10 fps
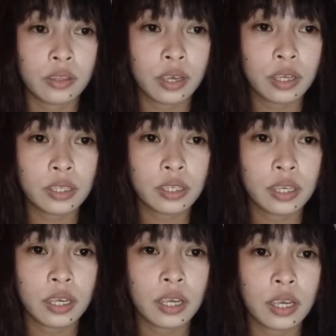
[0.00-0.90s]
This
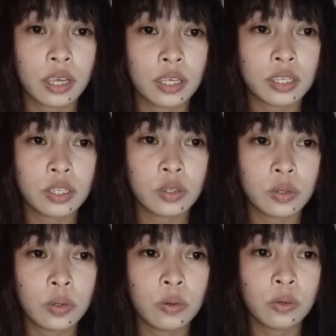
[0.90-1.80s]
is
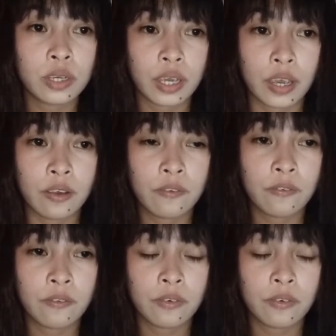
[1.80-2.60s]
to give